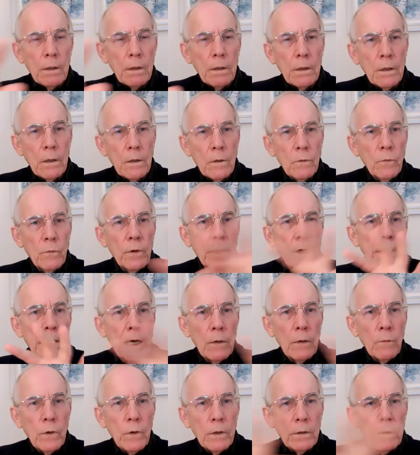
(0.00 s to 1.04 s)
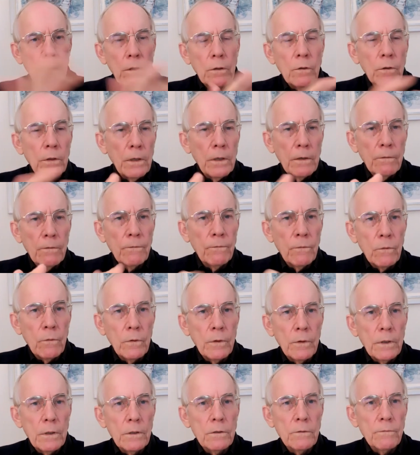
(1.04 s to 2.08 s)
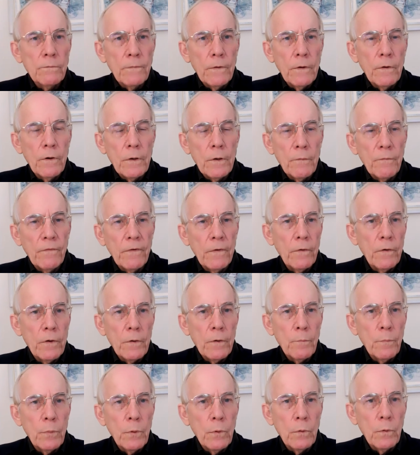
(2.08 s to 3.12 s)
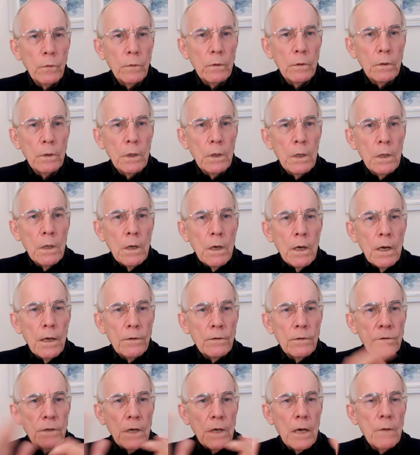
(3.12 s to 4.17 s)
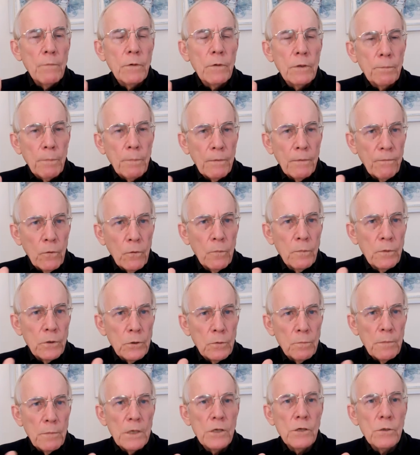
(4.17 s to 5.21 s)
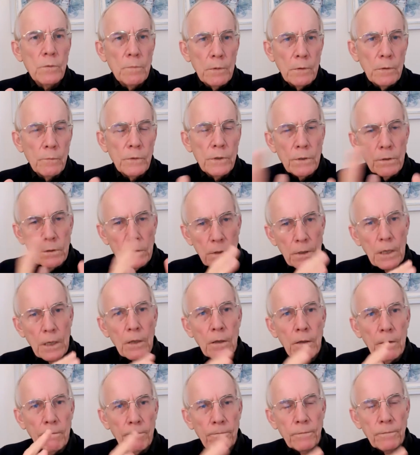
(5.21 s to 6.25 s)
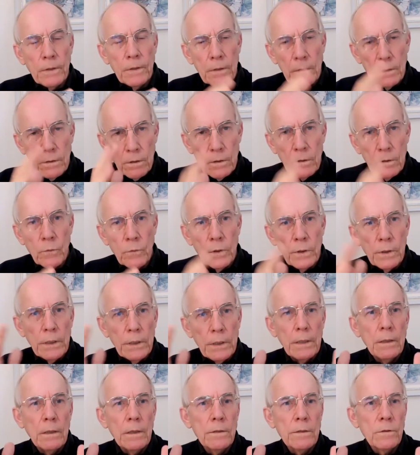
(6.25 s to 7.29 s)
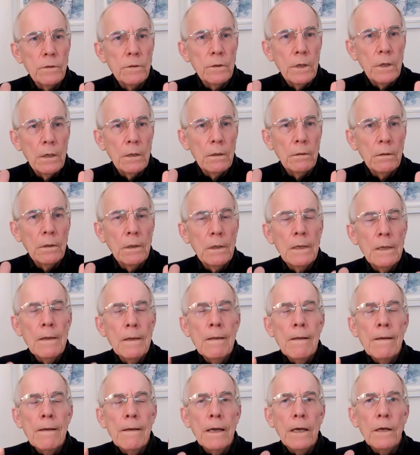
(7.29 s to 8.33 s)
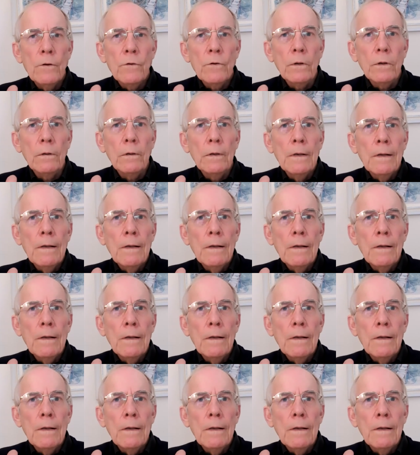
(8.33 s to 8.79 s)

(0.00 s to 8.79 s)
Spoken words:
And to work out what they're looking for is very, very important. It's the same with performance measurement, which is another field that I work in, as you know, Andrew.